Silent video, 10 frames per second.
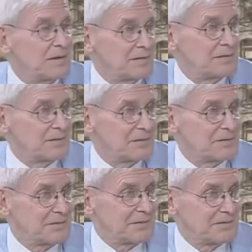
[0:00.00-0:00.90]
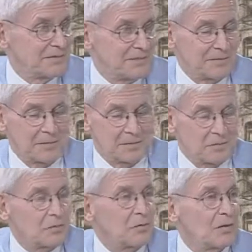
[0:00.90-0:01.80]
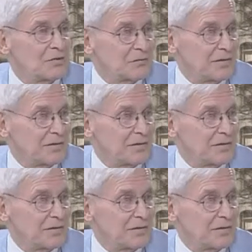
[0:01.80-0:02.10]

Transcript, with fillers: it to the new country.